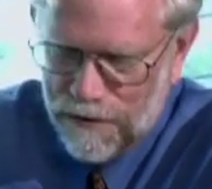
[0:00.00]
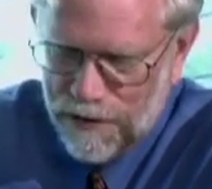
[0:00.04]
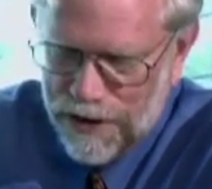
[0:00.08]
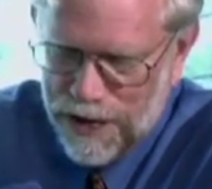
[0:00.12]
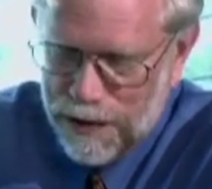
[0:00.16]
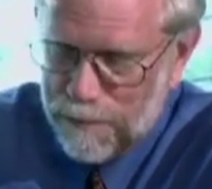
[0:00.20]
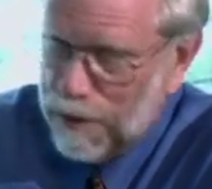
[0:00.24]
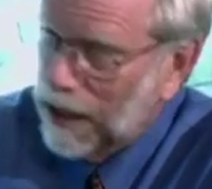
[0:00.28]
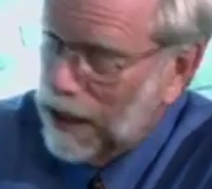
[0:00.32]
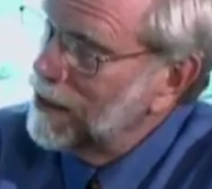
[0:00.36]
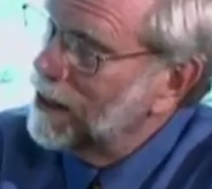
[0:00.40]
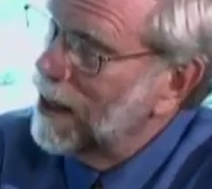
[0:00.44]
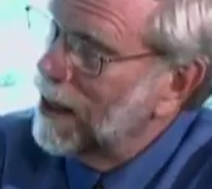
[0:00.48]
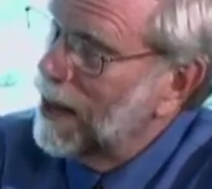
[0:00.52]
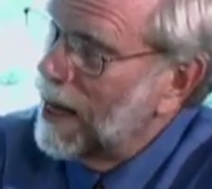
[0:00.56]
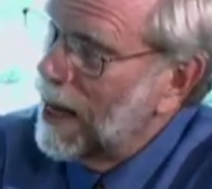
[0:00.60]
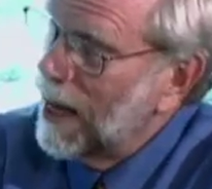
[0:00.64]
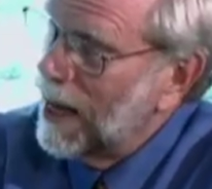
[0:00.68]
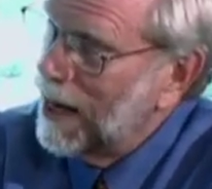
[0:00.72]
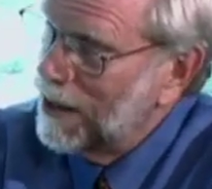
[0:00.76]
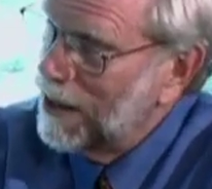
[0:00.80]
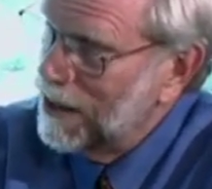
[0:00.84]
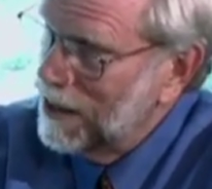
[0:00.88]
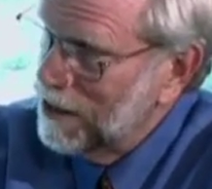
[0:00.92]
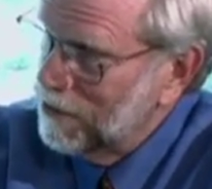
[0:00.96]
It makes a
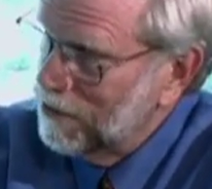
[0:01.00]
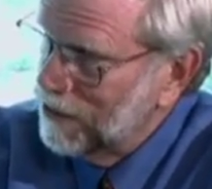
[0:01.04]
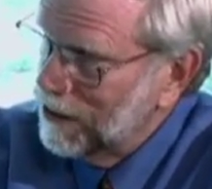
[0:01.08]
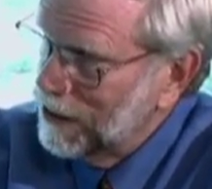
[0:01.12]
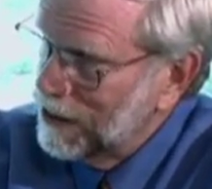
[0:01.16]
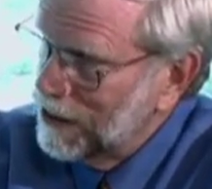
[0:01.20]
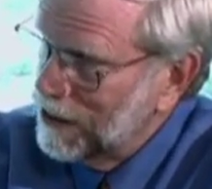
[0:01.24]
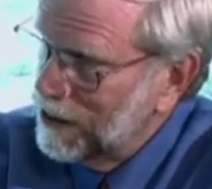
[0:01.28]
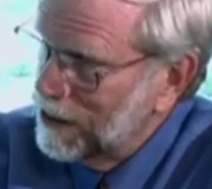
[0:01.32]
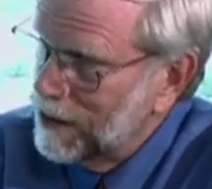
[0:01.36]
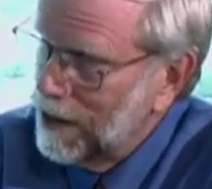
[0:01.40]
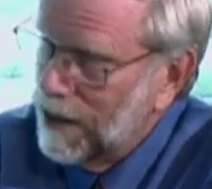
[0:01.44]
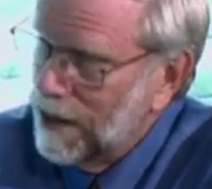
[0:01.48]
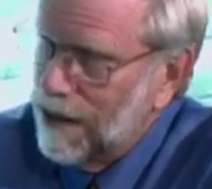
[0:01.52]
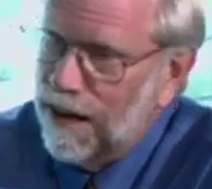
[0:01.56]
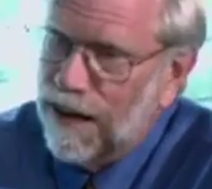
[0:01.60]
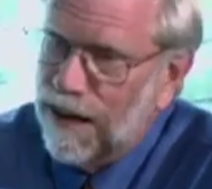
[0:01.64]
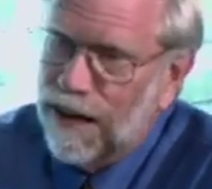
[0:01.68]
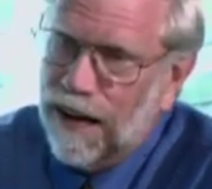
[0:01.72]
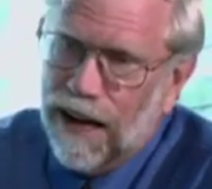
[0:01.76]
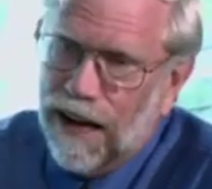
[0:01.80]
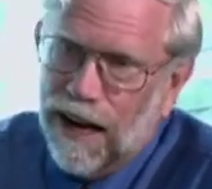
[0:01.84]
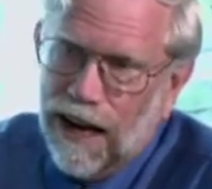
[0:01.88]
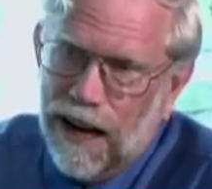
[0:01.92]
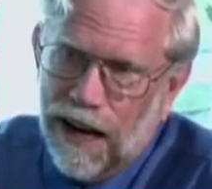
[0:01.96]
lot of difference.
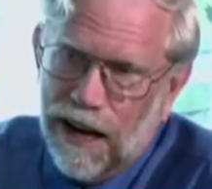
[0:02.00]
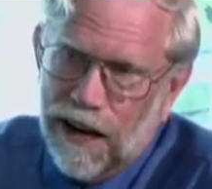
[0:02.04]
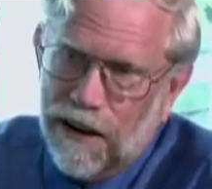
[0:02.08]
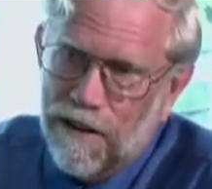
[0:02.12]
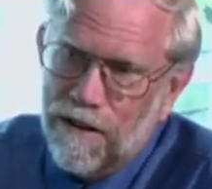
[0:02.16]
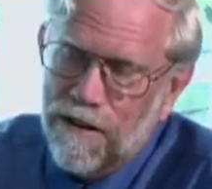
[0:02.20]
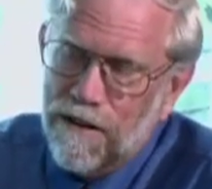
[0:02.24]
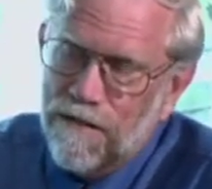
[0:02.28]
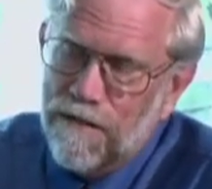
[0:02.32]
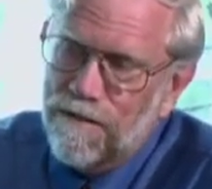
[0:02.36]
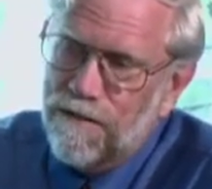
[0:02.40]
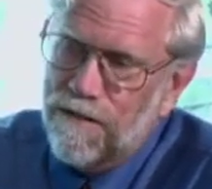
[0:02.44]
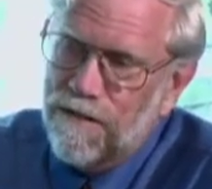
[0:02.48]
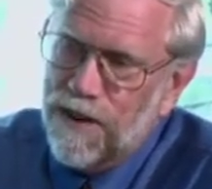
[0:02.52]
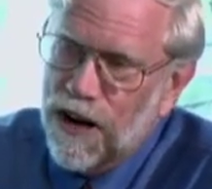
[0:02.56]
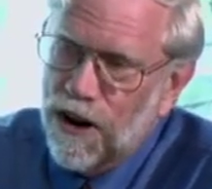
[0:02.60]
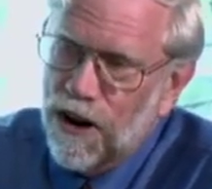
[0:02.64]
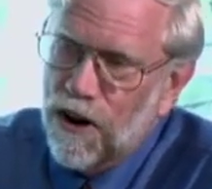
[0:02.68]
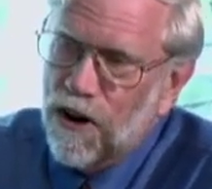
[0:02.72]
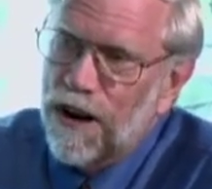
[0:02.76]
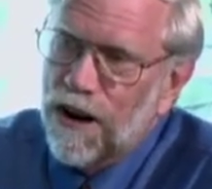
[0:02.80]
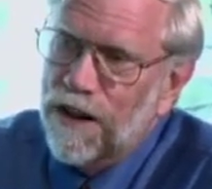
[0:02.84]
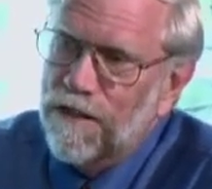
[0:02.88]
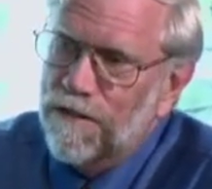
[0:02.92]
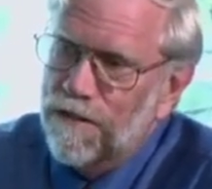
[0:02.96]

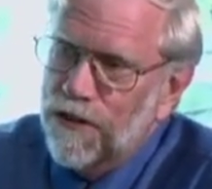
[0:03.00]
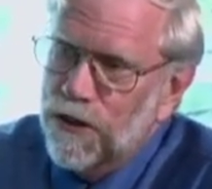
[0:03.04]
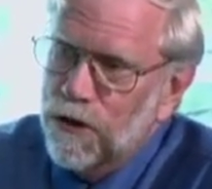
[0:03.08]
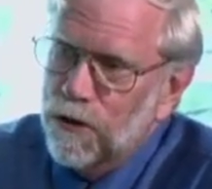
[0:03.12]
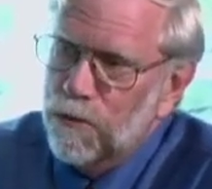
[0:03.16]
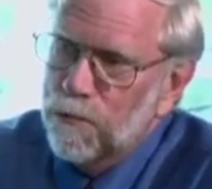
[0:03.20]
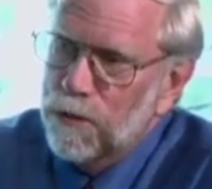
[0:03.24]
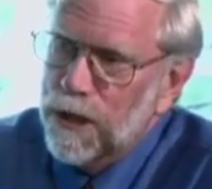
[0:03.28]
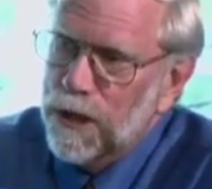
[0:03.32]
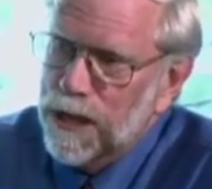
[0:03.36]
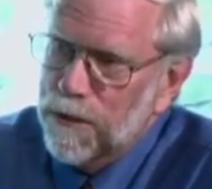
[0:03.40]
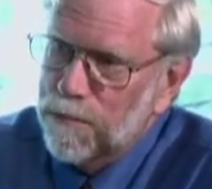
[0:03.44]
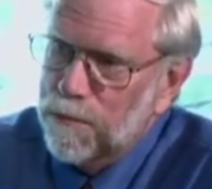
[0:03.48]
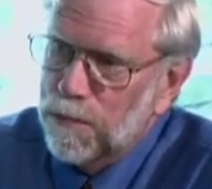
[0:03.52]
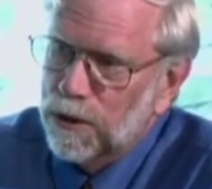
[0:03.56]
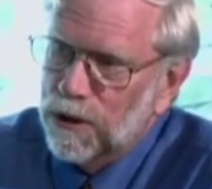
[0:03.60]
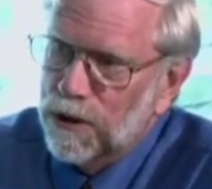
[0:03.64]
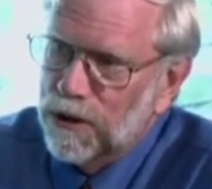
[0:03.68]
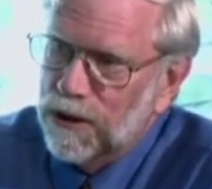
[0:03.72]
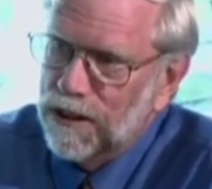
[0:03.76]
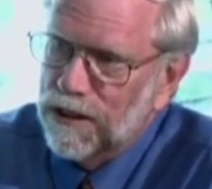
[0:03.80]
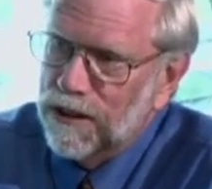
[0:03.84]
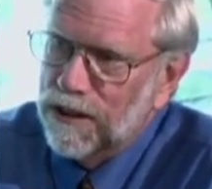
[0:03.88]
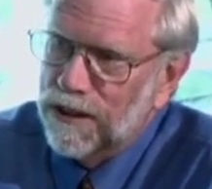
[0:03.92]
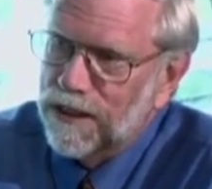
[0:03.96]
Very few
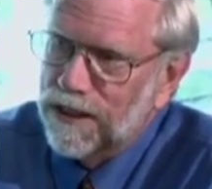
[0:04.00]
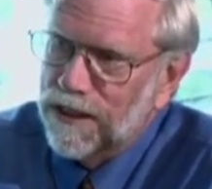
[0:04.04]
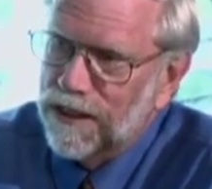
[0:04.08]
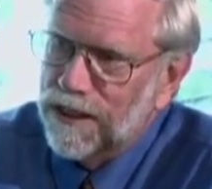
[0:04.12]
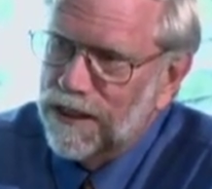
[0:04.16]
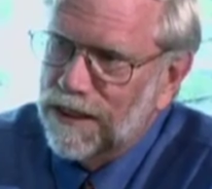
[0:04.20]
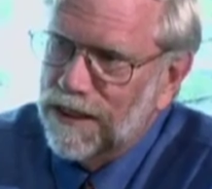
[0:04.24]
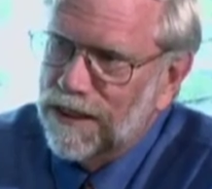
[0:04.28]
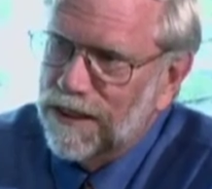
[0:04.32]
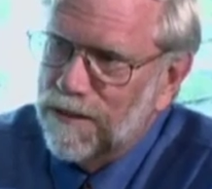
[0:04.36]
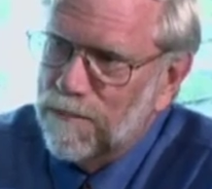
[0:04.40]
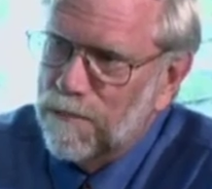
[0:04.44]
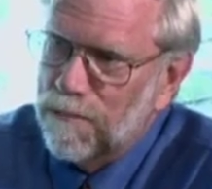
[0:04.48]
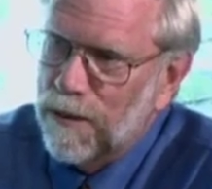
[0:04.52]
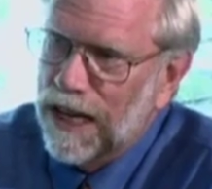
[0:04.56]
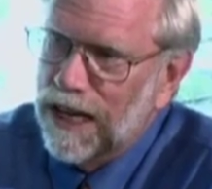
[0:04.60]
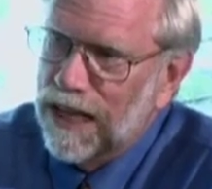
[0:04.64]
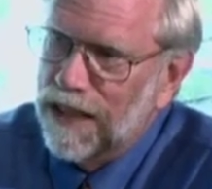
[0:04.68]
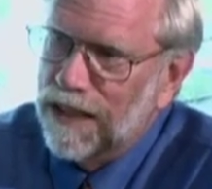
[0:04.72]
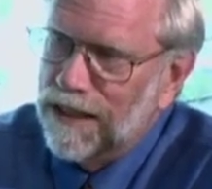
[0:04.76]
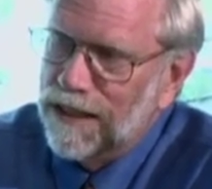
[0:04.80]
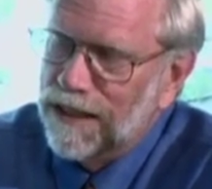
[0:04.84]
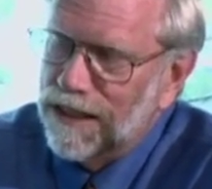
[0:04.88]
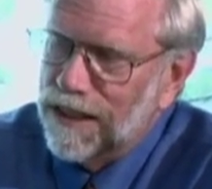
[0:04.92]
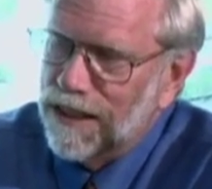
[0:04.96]
people make
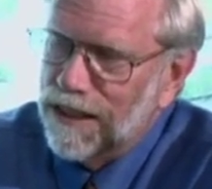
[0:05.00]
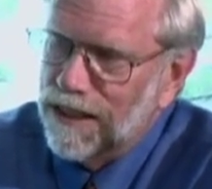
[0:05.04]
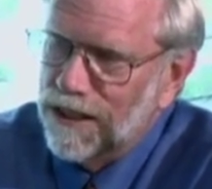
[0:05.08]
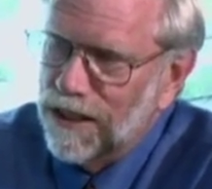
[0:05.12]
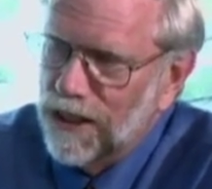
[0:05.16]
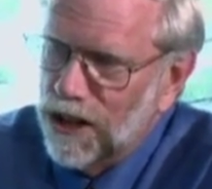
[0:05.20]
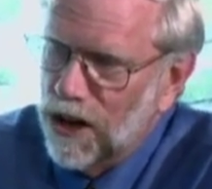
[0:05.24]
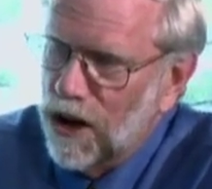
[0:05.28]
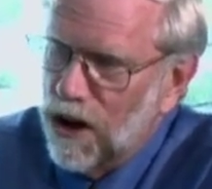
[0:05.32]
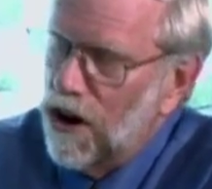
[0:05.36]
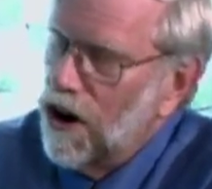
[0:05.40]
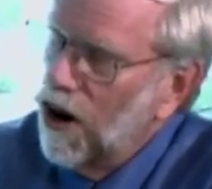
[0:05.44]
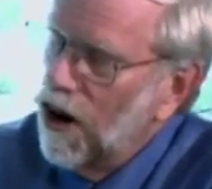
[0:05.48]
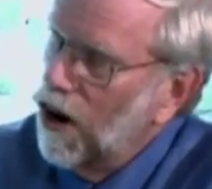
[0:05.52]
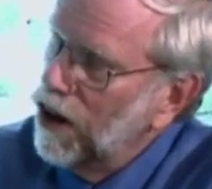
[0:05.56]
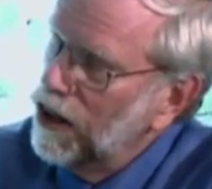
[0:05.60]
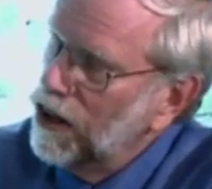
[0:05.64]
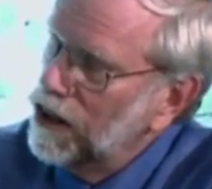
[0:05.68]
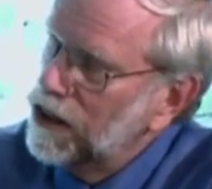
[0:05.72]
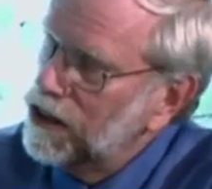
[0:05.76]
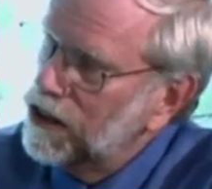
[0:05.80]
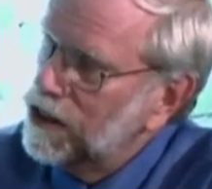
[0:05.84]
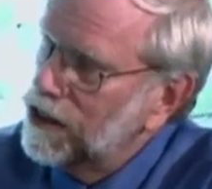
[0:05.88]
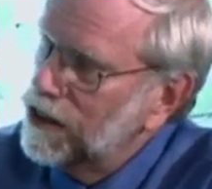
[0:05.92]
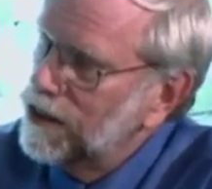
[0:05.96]

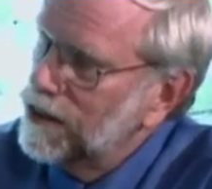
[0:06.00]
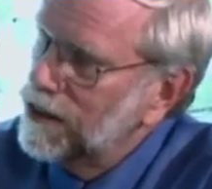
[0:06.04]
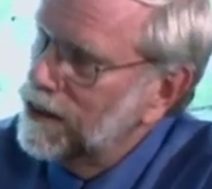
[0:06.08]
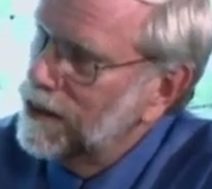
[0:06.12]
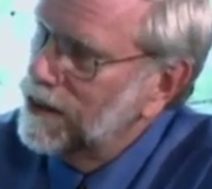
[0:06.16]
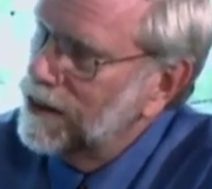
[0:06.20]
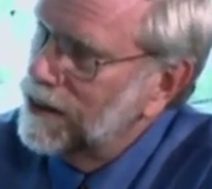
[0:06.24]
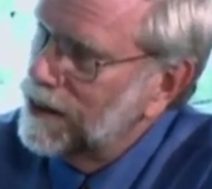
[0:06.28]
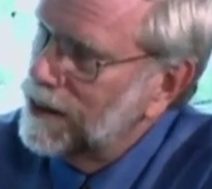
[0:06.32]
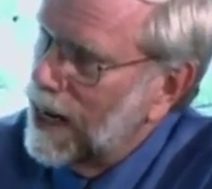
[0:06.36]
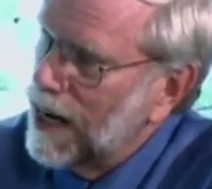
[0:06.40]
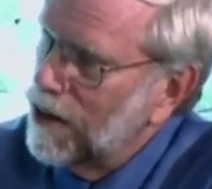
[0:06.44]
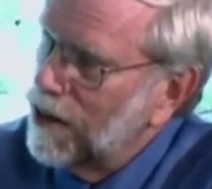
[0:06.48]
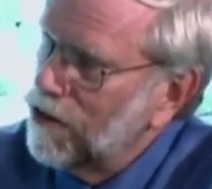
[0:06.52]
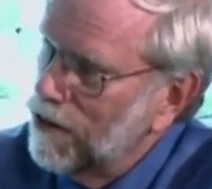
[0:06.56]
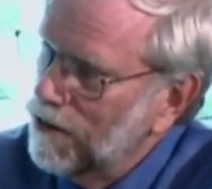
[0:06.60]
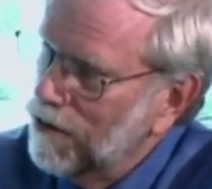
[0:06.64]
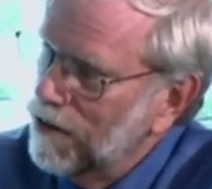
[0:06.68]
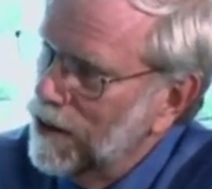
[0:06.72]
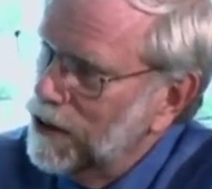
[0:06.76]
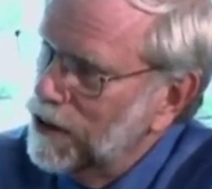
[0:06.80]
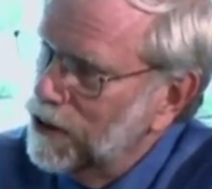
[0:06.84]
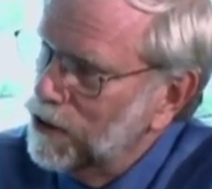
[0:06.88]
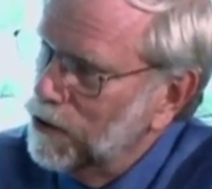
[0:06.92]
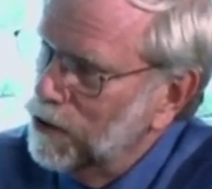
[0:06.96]
large
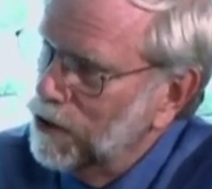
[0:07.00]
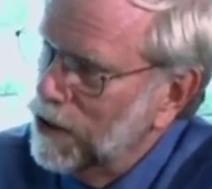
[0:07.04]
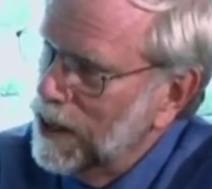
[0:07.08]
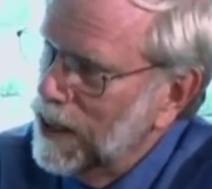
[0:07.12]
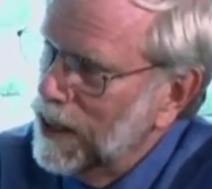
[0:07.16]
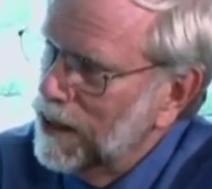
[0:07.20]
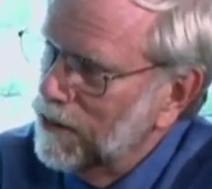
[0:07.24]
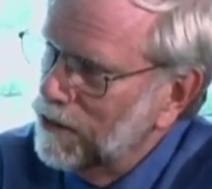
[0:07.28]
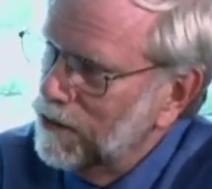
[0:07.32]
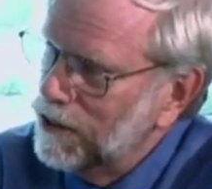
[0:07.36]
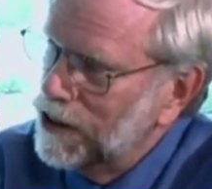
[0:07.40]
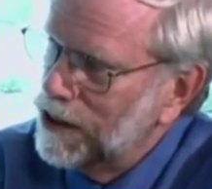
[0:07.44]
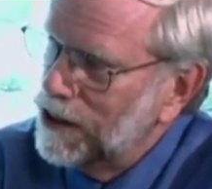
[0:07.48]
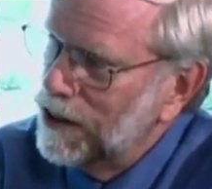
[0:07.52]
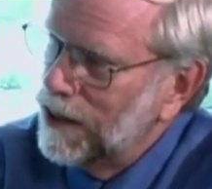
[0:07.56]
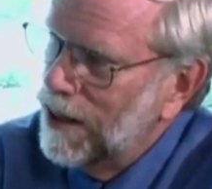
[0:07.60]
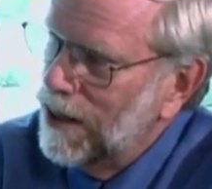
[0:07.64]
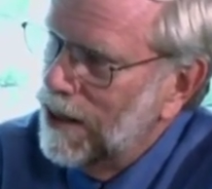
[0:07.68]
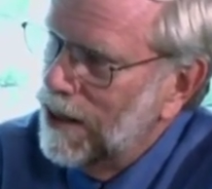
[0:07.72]
sacrificial gifts